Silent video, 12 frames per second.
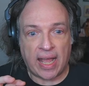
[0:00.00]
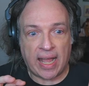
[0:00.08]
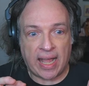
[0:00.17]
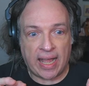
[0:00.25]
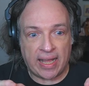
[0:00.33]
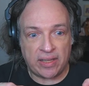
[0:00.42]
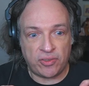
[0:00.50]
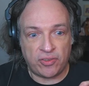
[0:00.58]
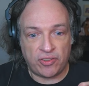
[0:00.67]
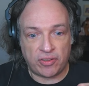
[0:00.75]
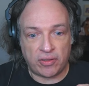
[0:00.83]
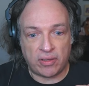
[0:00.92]

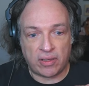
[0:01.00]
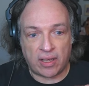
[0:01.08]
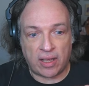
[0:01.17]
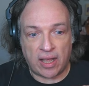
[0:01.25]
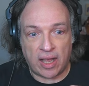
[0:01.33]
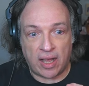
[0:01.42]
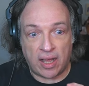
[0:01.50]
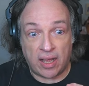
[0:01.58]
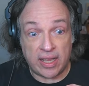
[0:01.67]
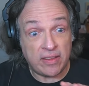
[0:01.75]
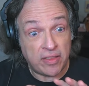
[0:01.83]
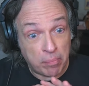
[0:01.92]
and uh,
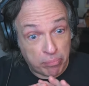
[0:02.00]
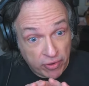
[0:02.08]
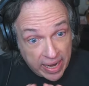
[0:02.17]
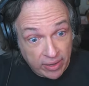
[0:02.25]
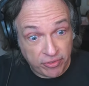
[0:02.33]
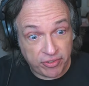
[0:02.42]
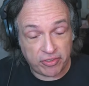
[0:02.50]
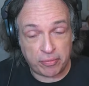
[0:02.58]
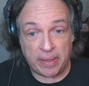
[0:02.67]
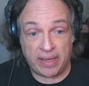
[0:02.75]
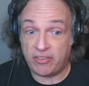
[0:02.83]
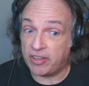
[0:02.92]
in the browser
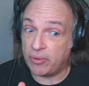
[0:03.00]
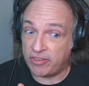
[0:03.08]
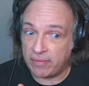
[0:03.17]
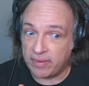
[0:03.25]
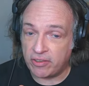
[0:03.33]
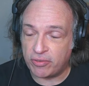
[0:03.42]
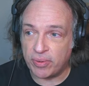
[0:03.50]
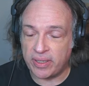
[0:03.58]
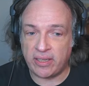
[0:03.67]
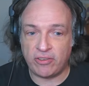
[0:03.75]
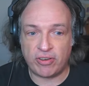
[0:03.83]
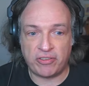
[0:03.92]
space, I was having this
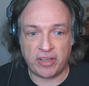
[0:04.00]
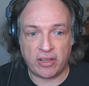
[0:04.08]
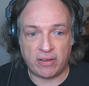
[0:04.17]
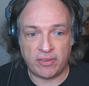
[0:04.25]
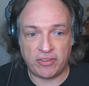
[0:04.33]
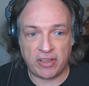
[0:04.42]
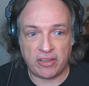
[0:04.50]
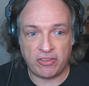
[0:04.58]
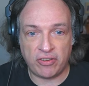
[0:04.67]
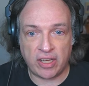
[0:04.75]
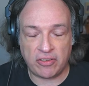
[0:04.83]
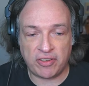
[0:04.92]
really interesting
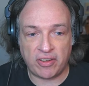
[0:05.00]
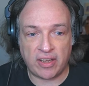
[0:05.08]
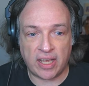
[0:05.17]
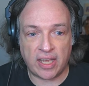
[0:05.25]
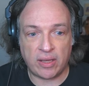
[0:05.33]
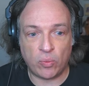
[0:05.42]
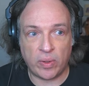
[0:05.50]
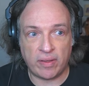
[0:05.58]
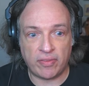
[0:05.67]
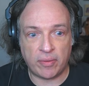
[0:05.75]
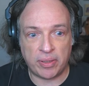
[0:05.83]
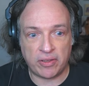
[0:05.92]
conversation yesterday
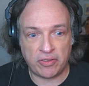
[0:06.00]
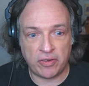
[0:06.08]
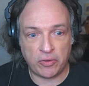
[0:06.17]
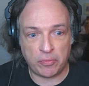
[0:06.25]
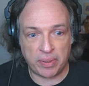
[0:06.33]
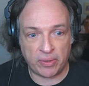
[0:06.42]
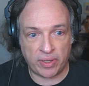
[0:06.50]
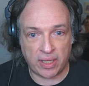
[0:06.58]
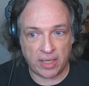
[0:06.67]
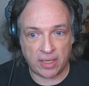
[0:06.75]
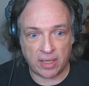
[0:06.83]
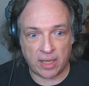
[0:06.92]
with the person who's
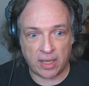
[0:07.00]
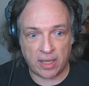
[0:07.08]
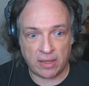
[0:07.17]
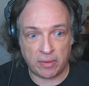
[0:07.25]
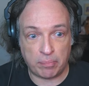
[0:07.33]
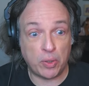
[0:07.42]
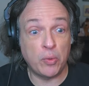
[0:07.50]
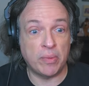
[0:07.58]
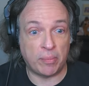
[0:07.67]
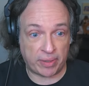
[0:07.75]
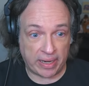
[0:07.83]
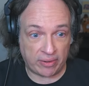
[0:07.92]
building uh, the
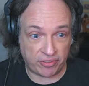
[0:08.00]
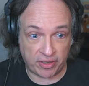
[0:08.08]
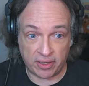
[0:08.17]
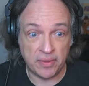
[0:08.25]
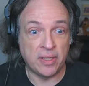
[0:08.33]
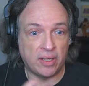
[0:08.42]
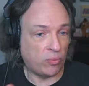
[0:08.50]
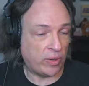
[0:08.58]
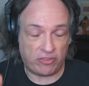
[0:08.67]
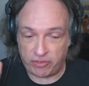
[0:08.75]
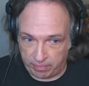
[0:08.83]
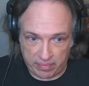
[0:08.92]
Puma browser,
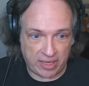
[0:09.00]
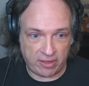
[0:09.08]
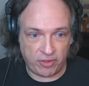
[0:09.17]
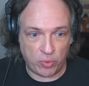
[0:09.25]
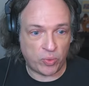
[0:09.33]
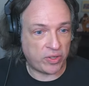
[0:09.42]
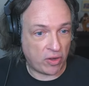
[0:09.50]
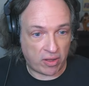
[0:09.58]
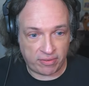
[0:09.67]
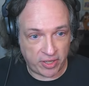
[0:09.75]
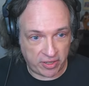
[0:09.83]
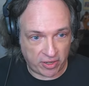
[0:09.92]
which many of you would not
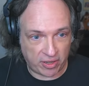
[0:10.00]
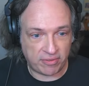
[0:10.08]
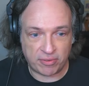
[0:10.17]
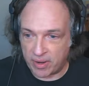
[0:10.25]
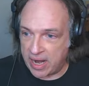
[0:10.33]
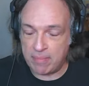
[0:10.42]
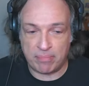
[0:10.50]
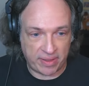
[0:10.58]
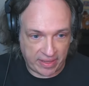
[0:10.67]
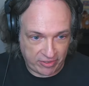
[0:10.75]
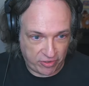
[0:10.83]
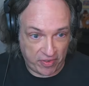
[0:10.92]
have heard of, right?
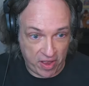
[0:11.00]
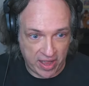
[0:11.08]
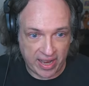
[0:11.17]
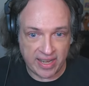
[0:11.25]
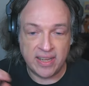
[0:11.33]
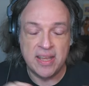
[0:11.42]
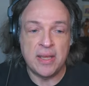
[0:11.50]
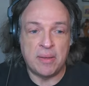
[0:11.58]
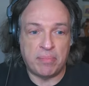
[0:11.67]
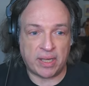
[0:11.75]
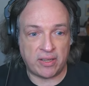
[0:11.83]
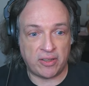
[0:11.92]
But that's fine
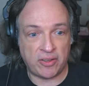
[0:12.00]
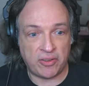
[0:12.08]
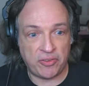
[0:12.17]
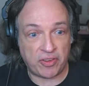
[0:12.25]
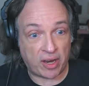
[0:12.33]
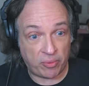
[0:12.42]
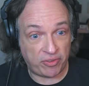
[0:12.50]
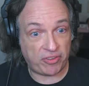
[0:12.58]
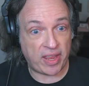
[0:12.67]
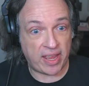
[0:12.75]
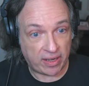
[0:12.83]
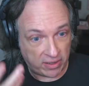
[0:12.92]
because I was
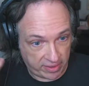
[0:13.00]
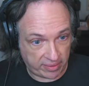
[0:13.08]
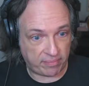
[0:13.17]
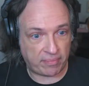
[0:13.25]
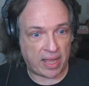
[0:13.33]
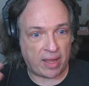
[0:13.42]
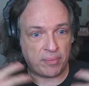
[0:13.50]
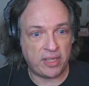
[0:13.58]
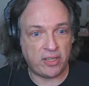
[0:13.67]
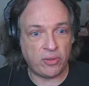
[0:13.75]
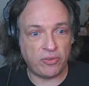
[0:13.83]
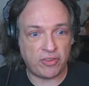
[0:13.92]
saying, like, how many
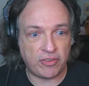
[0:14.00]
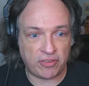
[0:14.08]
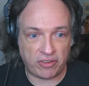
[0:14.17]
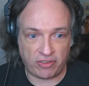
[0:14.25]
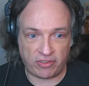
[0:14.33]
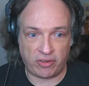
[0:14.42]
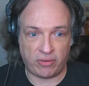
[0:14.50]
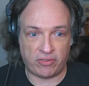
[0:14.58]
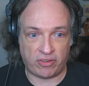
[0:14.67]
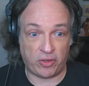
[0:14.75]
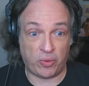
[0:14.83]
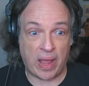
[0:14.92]
users does you,
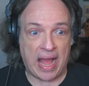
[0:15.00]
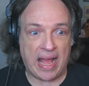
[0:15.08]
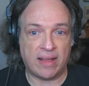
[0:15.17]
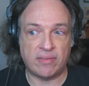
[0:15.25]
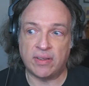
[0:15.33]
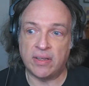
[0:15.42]
do you have?